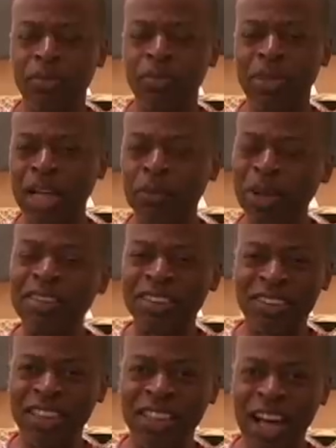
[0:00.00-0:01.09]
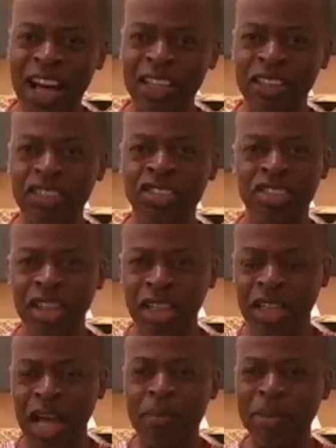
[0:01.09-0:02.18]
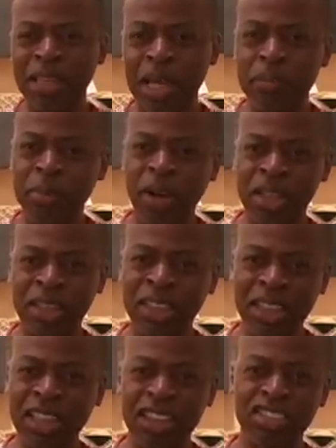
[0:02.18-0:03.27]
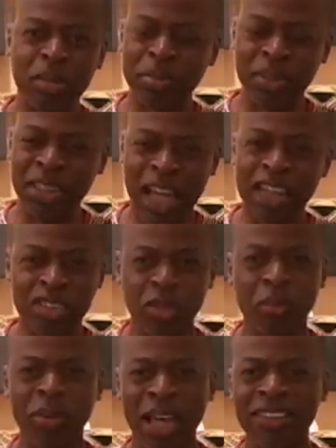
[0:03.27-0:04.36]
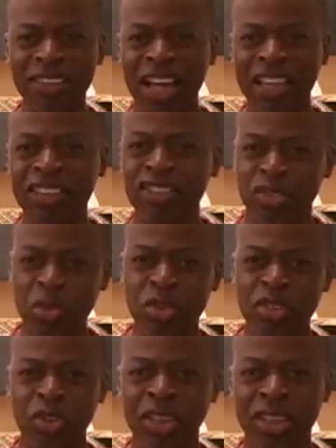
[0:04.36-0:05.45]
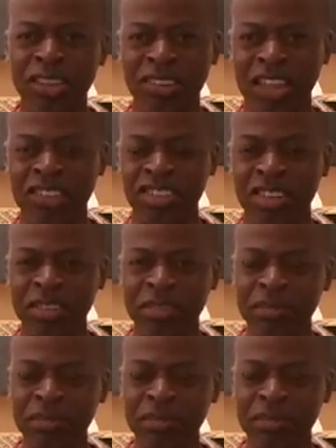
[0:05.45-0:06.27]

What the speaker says: When I went to City College, I became part of the leadership of the National Black Science Students Organization.